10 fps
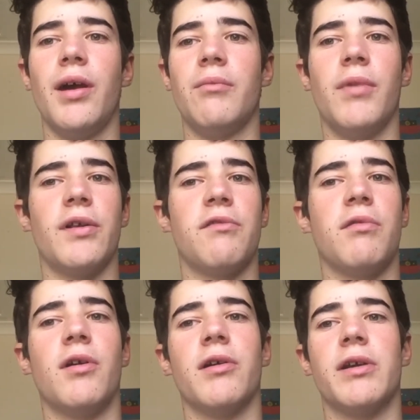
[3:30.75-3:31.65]
Much
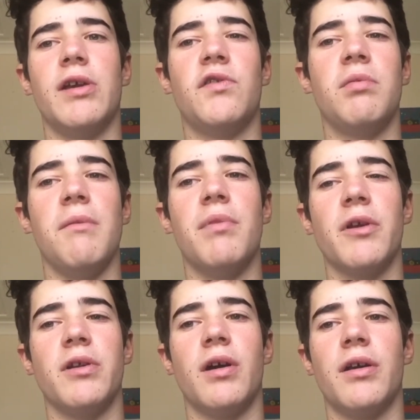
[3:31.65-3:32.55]
work needs to be
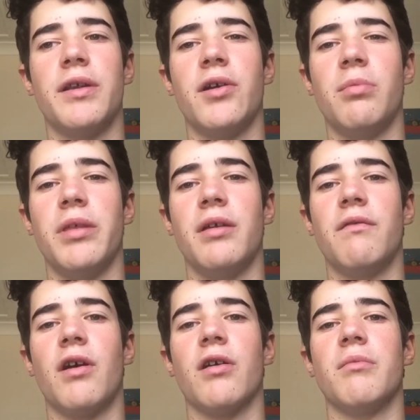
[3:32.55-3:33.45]
done to help the
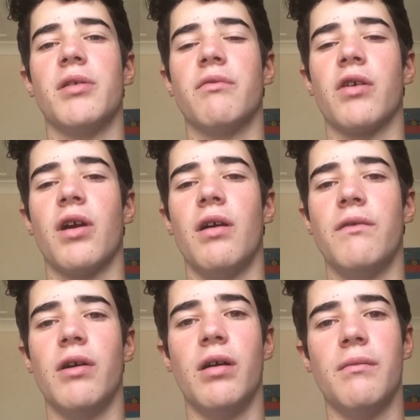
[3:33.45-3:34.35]
environment
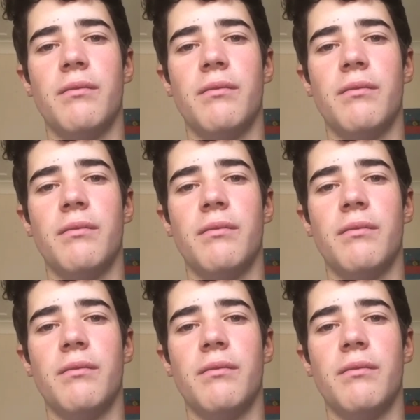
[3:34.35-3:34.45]
recover.